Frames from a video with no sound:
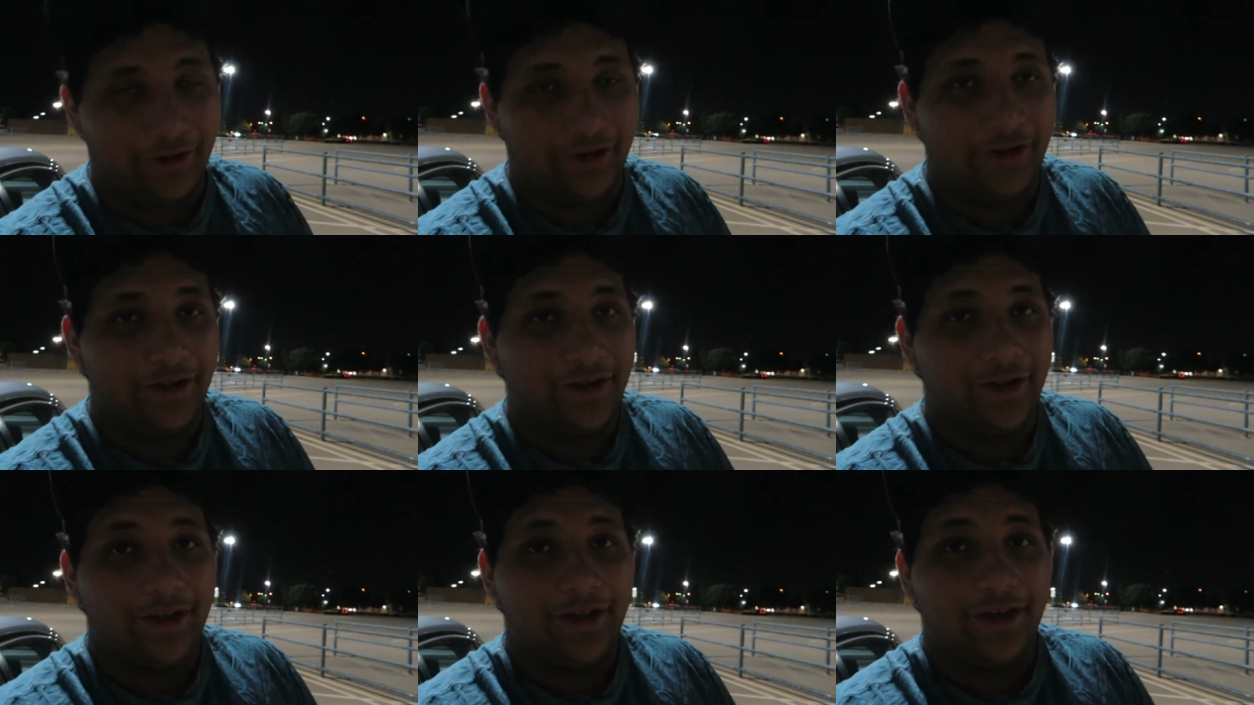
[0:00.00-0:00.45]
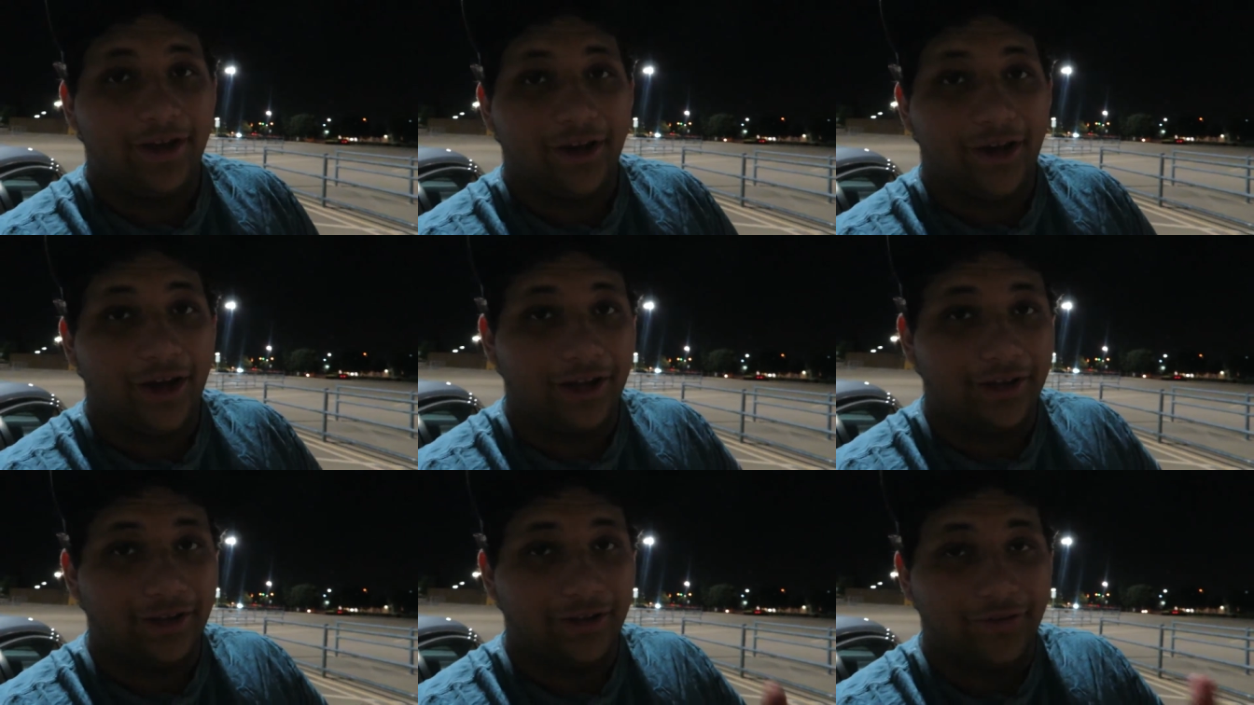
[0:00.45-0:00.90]

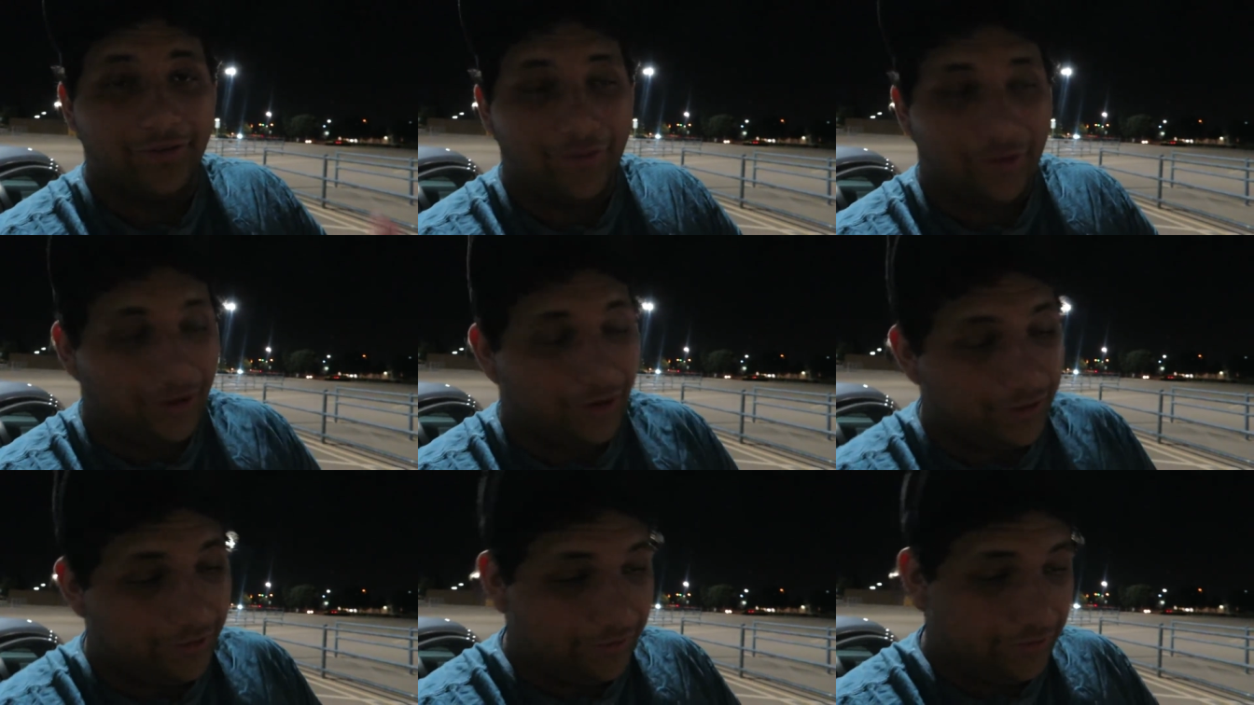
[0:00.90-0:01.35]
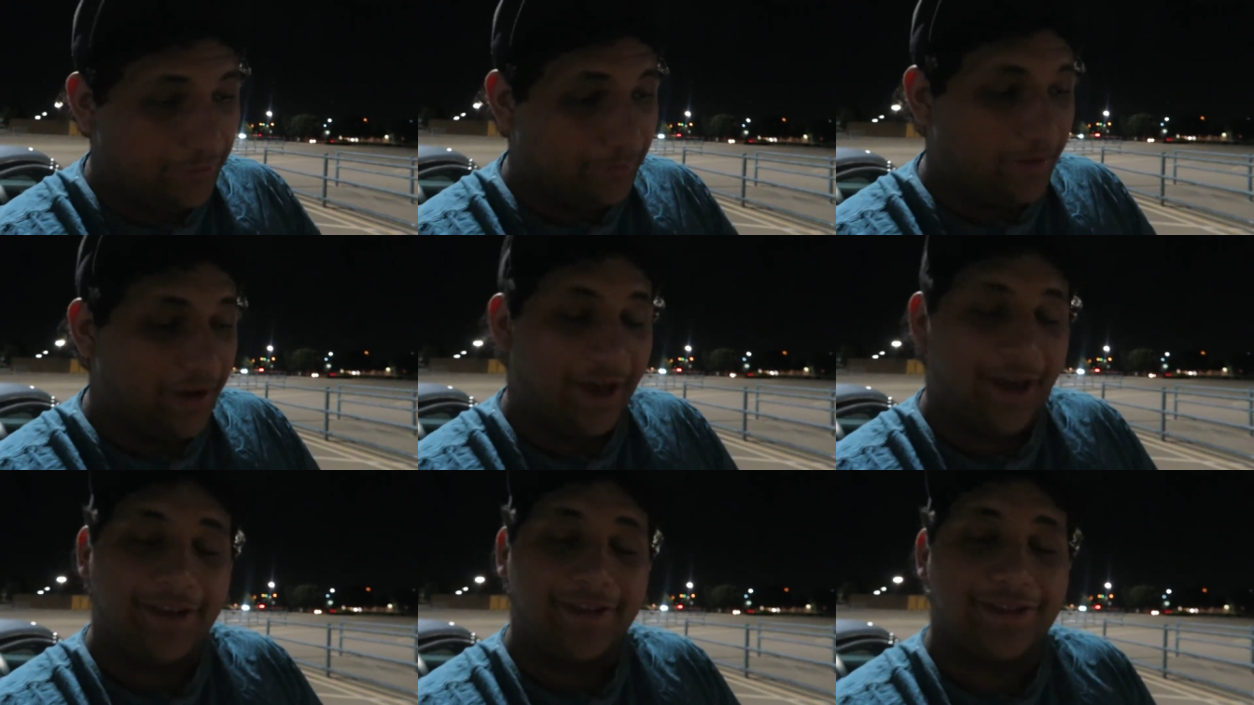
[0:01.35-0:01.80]
I love all of you
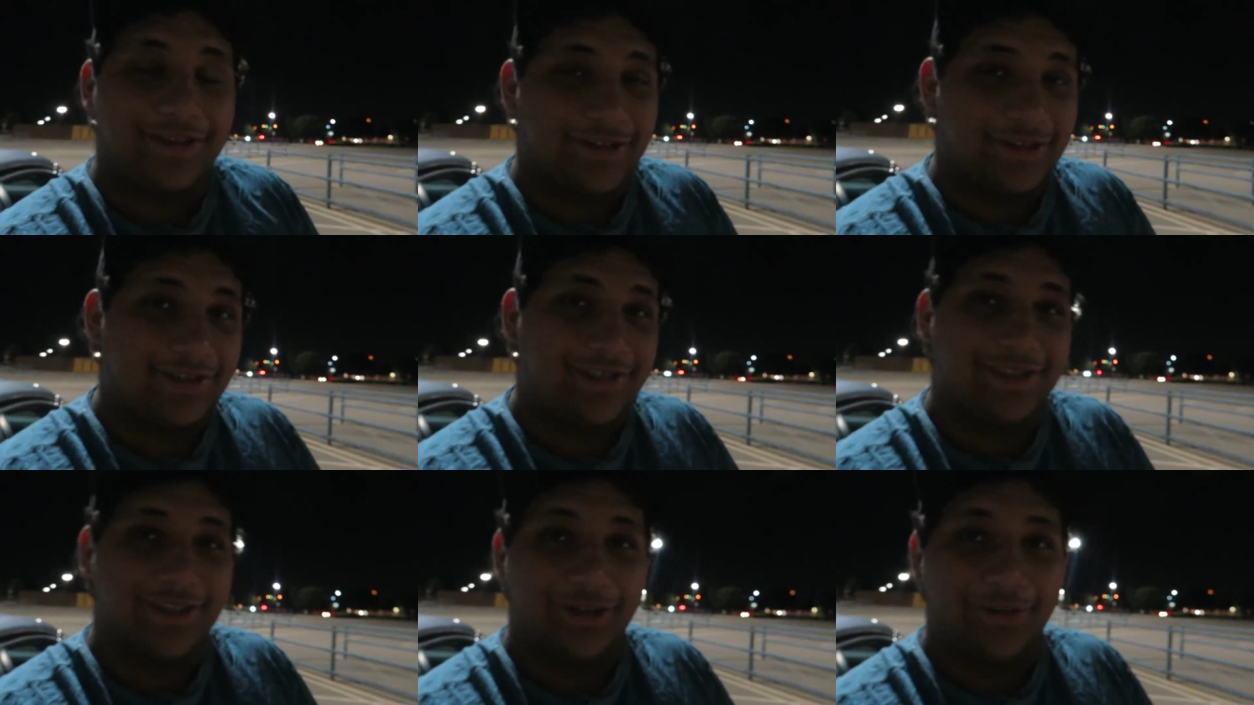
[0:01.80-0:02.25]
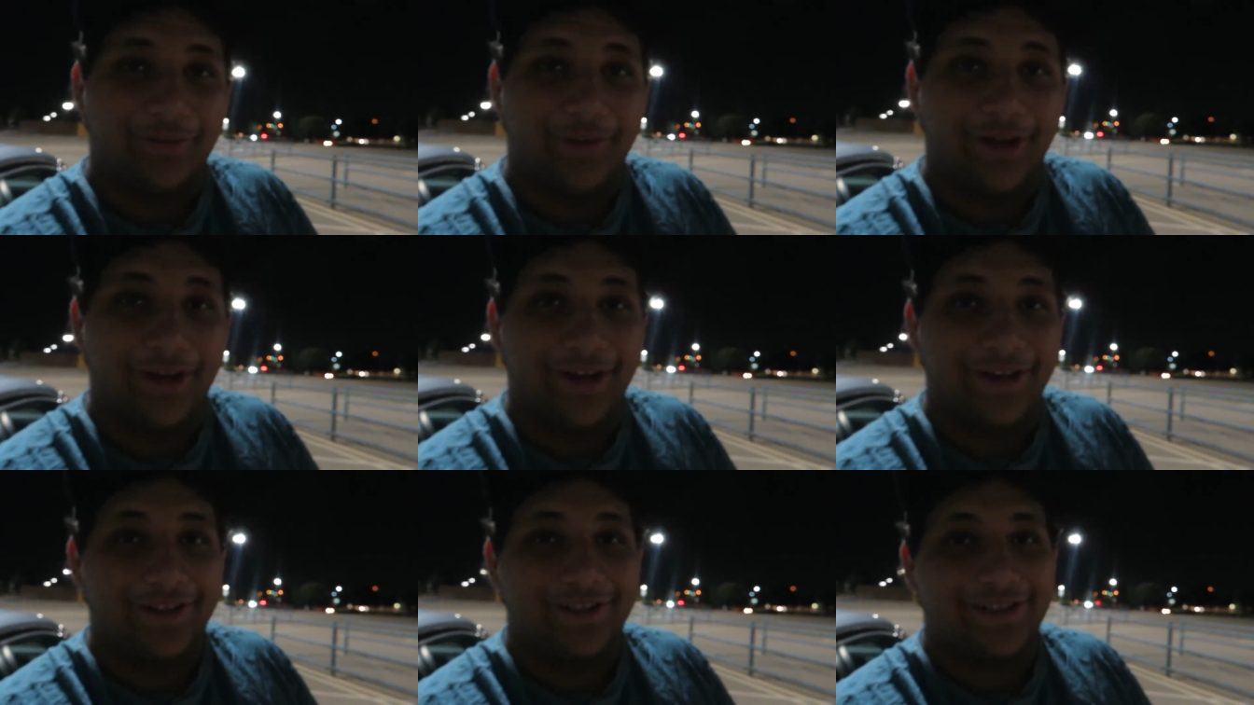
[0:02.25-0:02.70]
bastards so
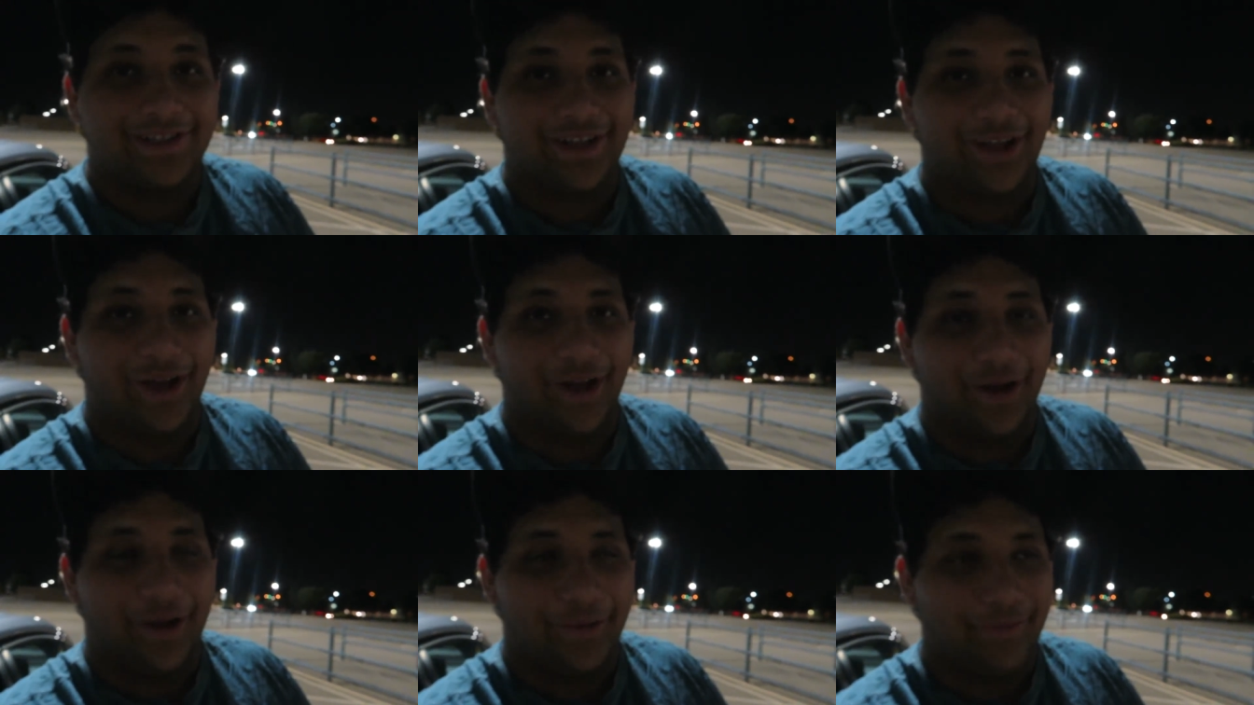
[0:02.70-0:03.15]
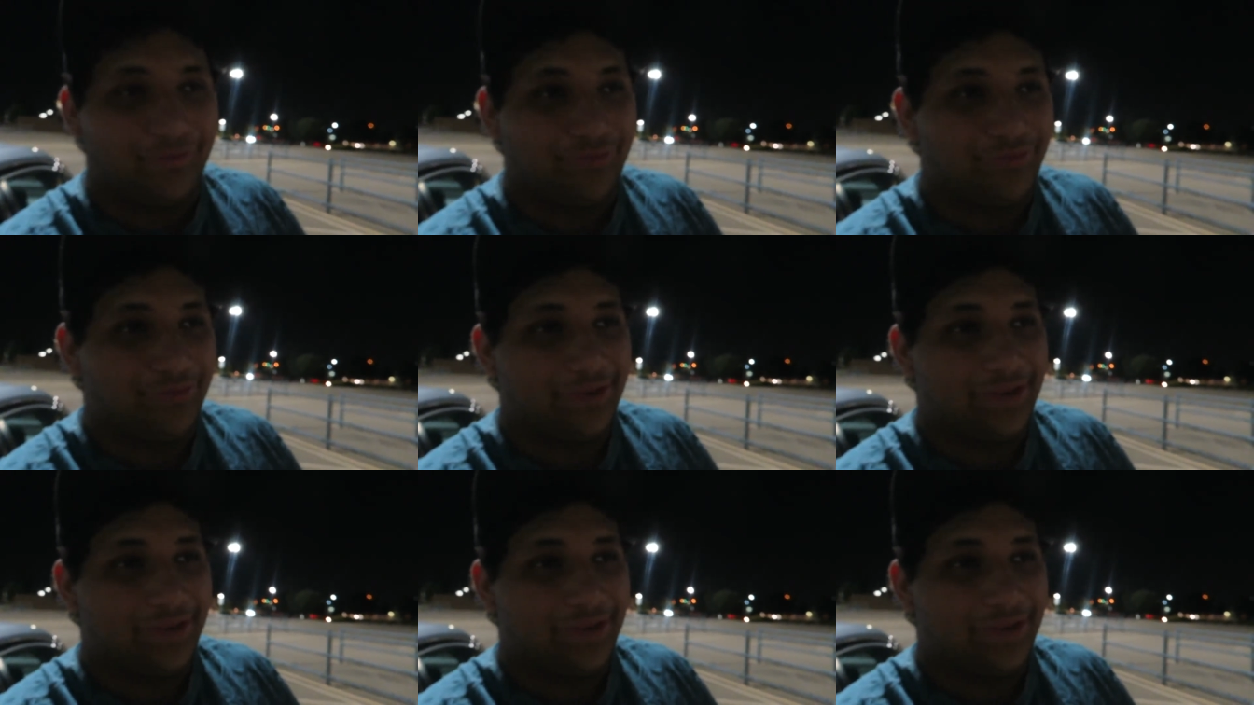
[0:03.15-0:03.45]
much. Um,